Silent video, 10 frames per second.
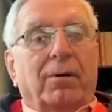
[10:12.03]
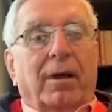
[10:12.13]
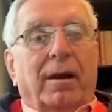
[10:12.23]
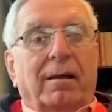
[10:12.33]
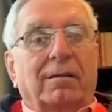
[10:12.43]

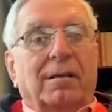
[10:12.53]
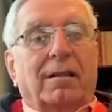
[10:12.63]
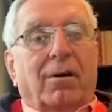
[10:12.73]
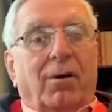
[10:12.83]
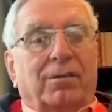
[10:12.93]
because I don't
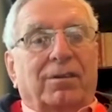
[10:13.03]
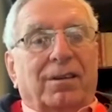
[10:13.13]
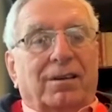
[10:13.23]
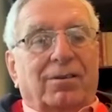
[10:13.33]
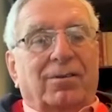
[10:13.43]
see the
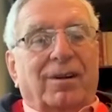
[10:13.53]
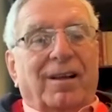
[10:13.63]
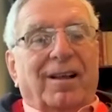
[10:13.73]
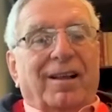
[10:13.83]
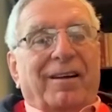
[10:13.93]
answer to